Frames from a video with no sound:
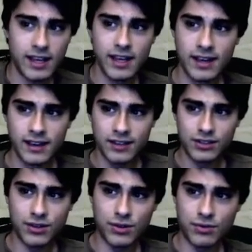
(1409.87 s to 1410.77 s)
So
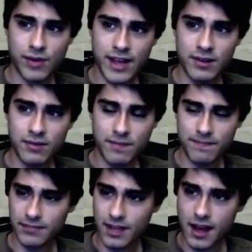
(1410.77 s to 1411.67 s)

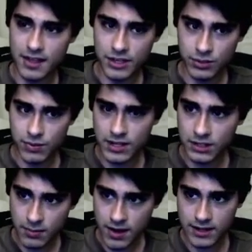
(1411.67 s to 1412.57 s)
the sweet
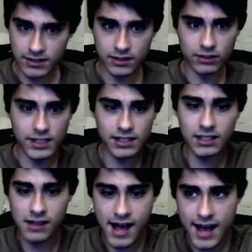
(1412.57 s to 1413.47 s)
spot is to look at the
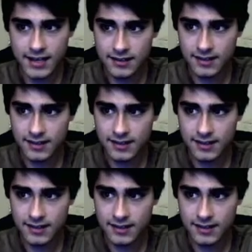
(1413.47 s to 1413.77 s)
glass